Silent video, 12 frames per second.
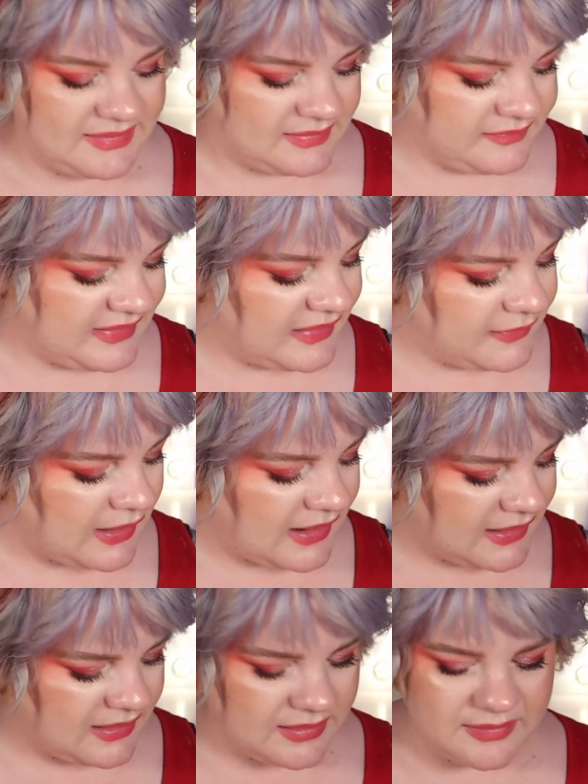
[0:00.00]
right, the other
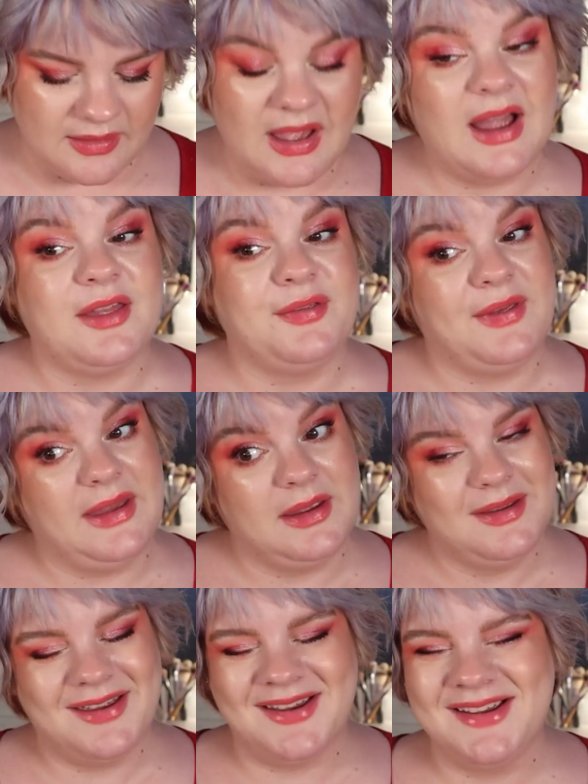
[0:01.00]
eye thing